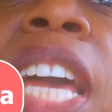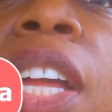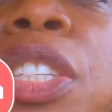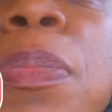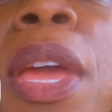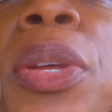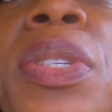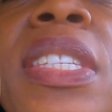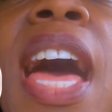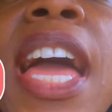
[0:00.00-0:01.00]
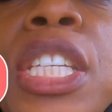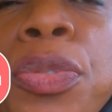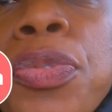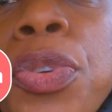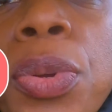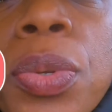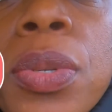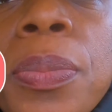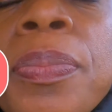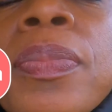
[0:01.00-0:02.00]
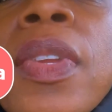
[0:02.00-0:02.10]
like a tomato-sized fruit,